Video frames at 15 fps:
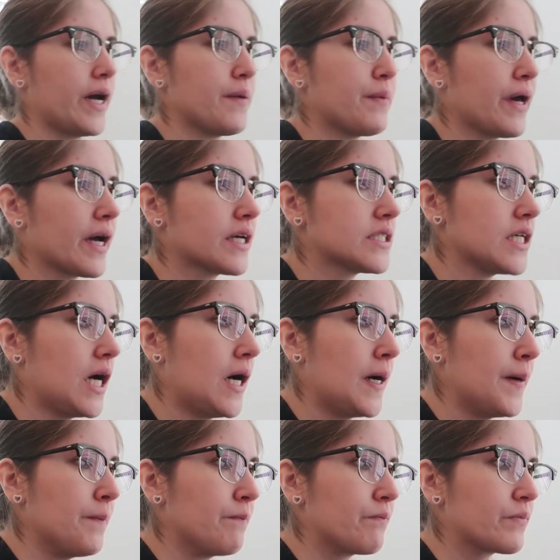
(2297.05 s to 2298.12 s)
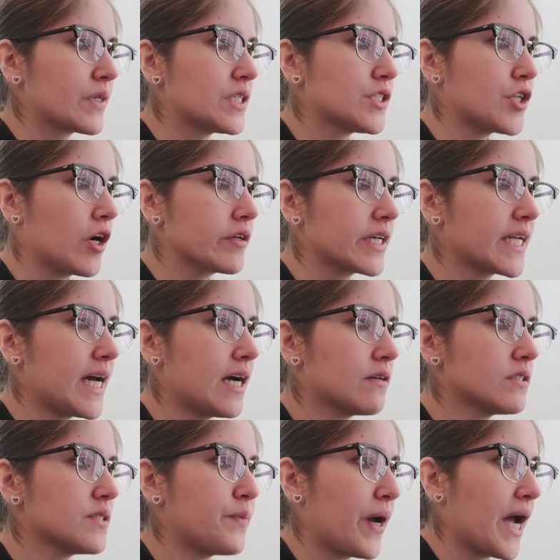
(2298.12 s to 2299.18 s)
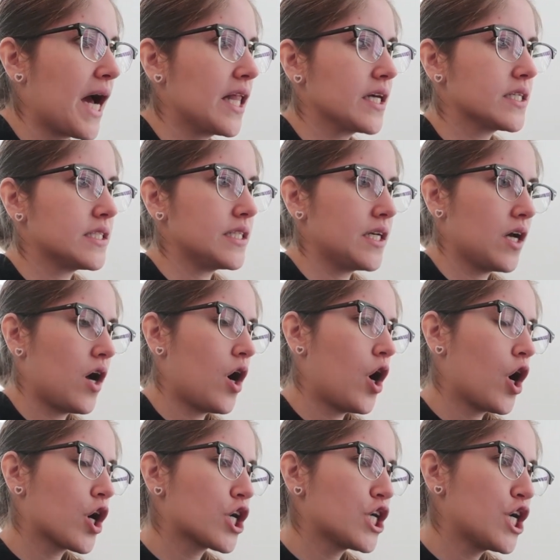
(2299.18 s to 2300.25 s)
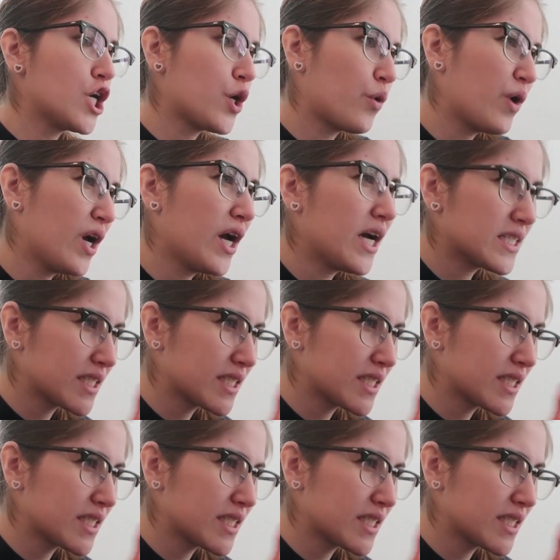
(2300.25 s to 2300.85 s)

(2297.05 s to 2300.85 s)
I picked um, Starling House by Alexi Haro.